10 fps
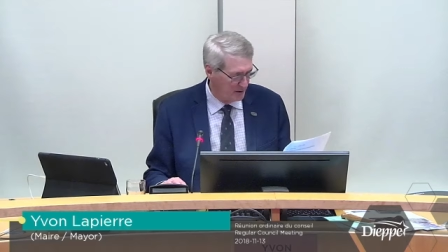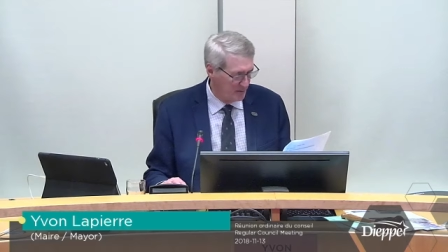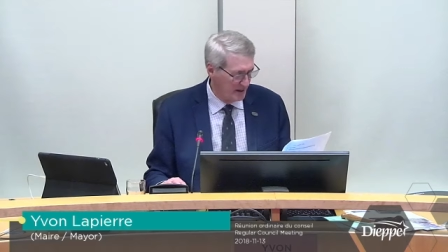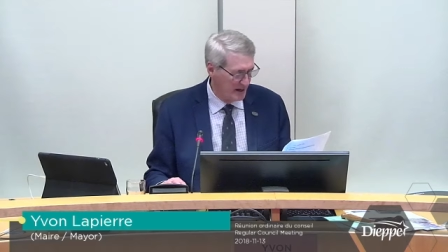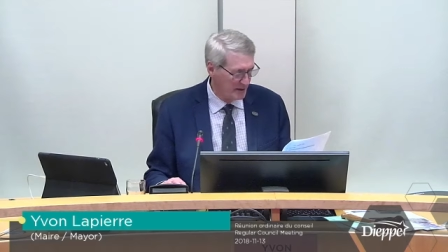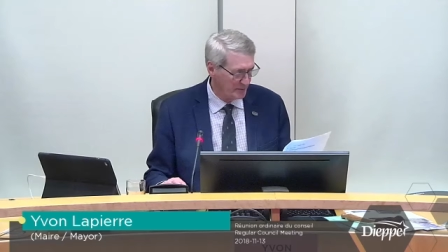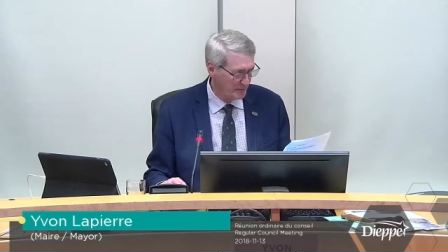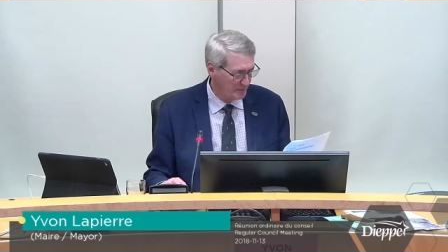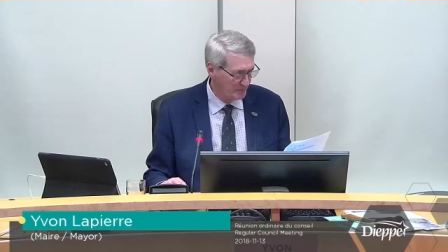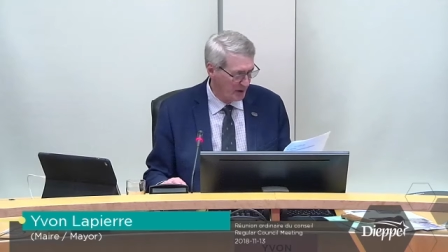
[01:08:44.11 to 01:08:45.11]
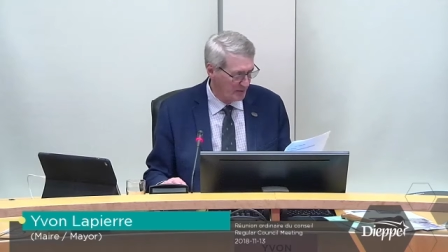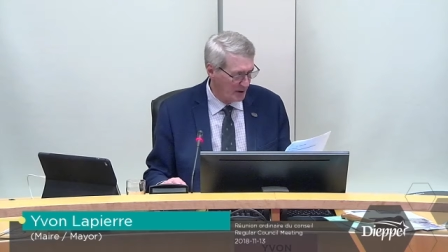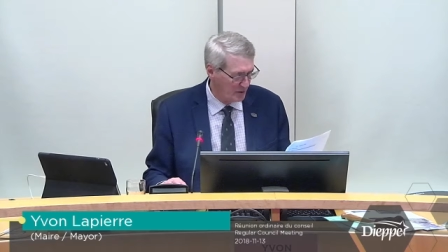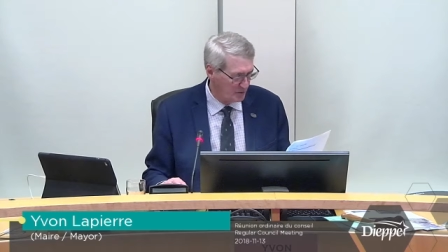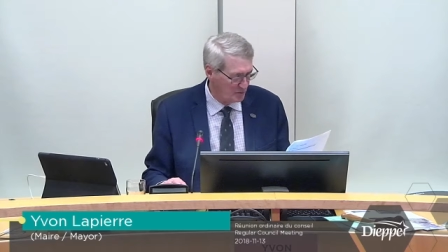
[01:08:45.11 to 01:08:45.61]
authorizing the City of
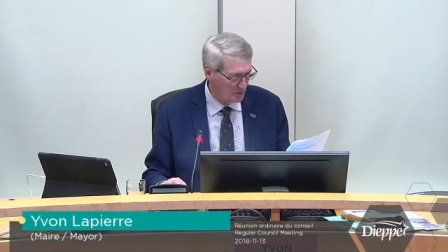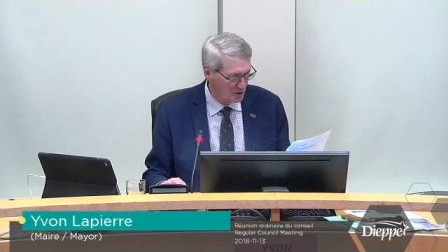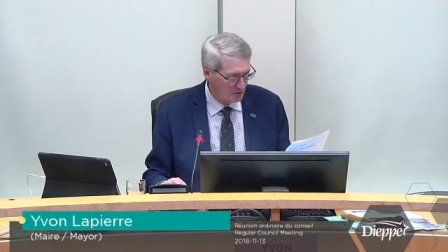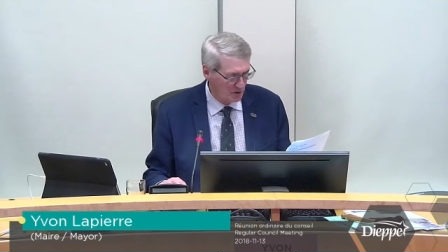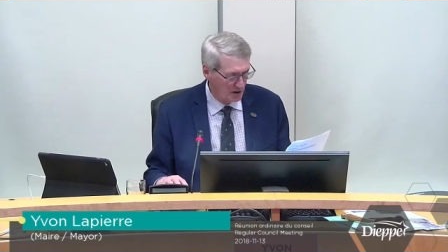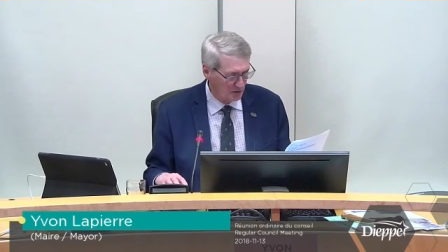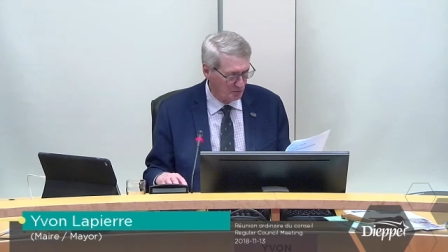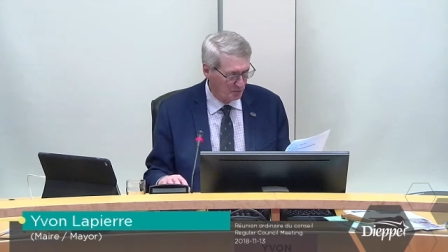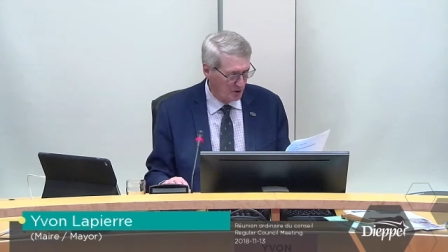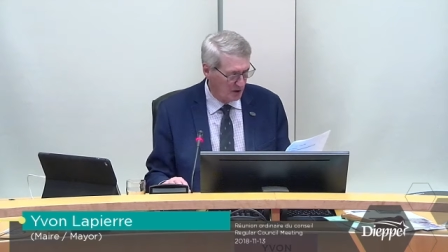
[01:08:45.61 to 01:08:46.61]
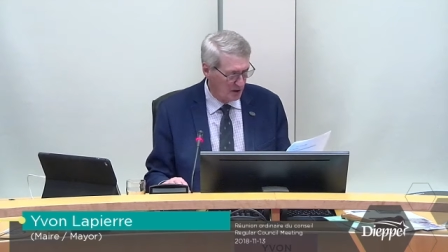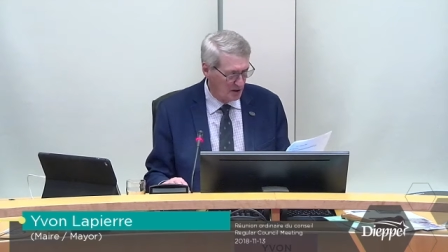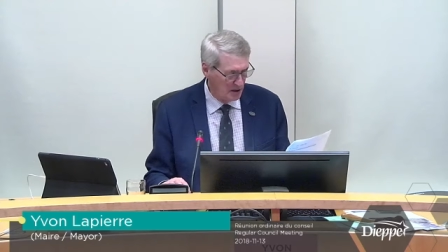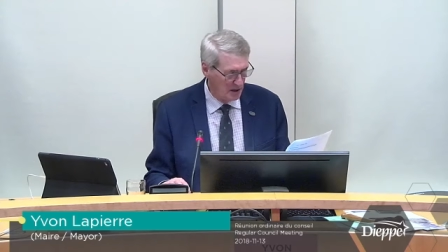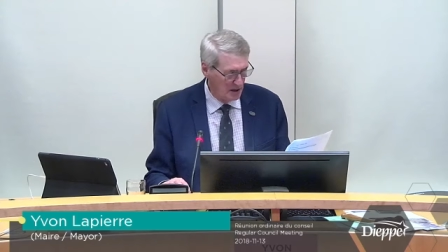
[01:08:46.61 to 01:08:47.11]
Dieppe to permanently close a
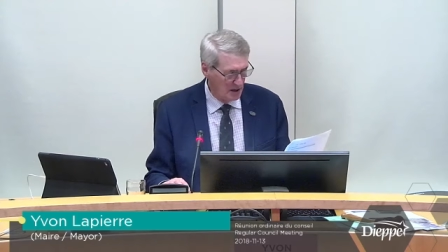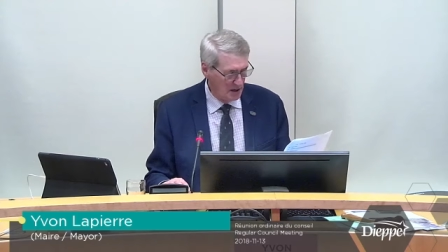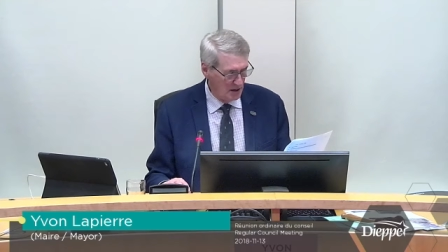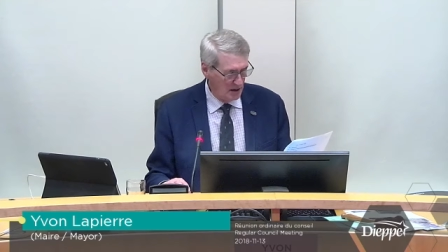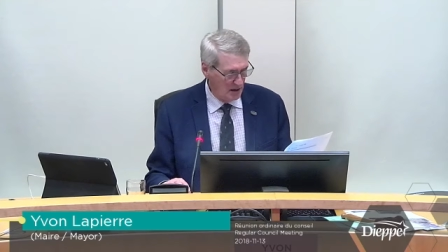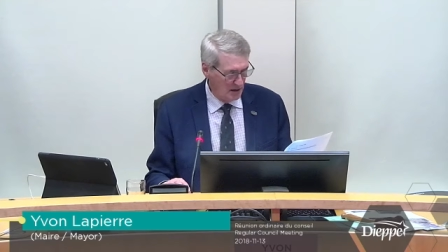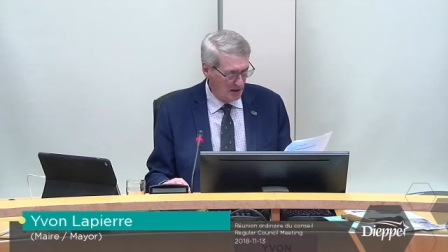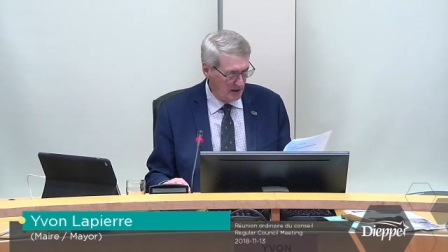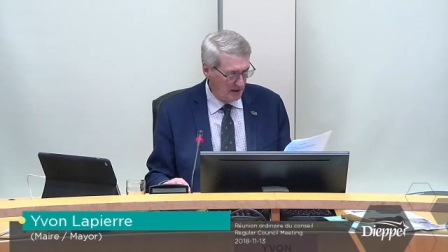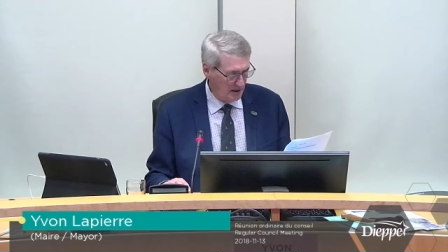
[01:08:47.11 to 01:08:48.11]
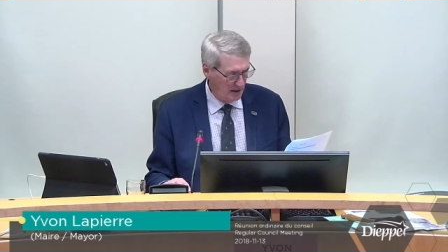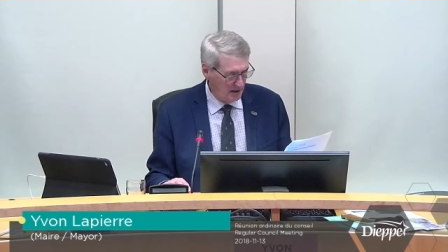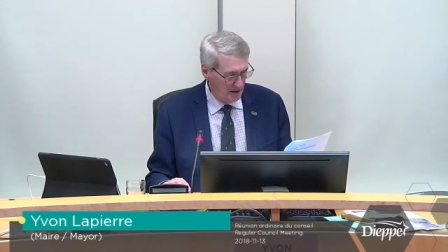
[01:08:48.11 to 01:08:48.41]
portion of the Rue Paul Street